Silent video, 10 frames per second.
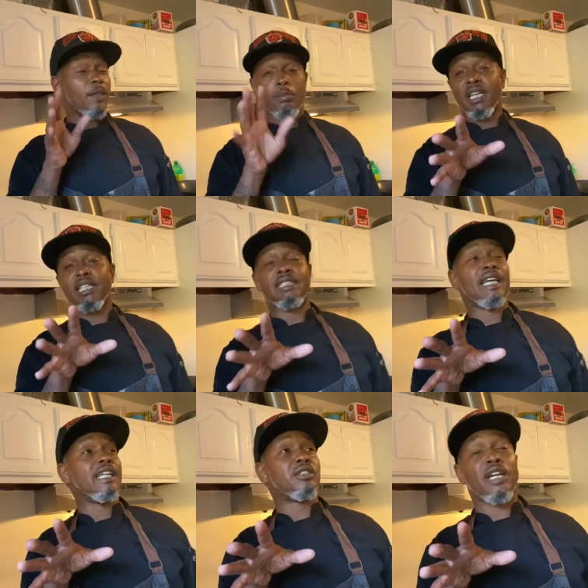
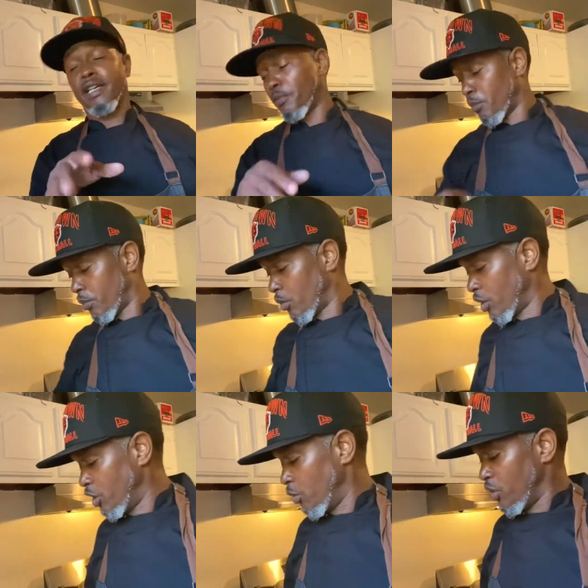Plantains, right?
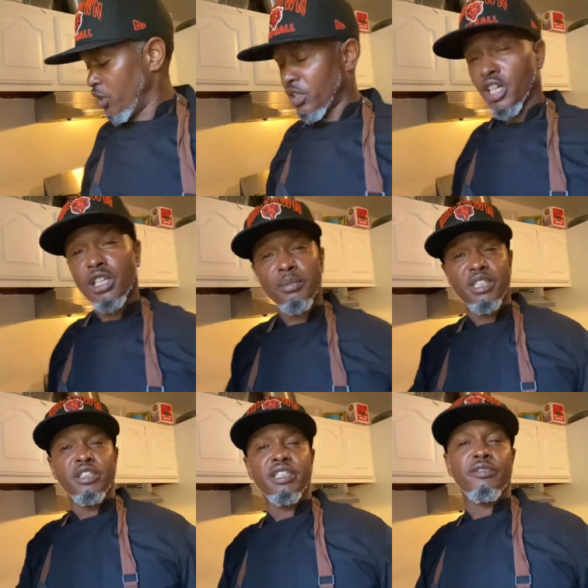When you when you cook them and
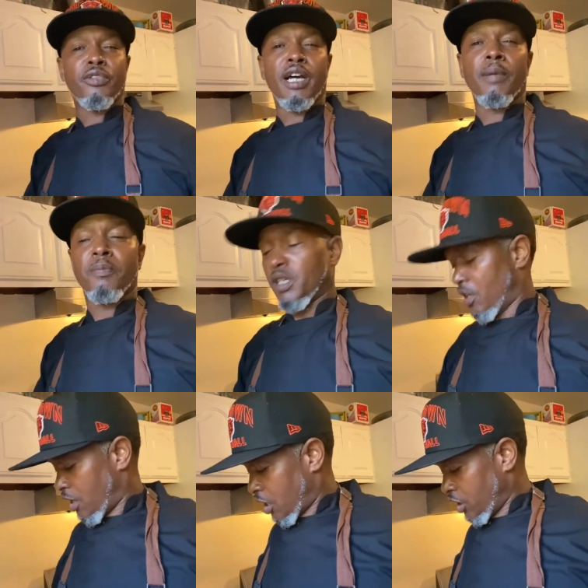you deep fry them,
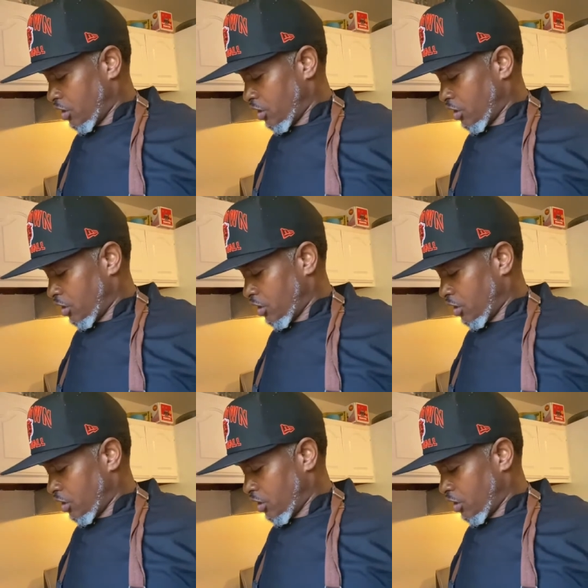all you're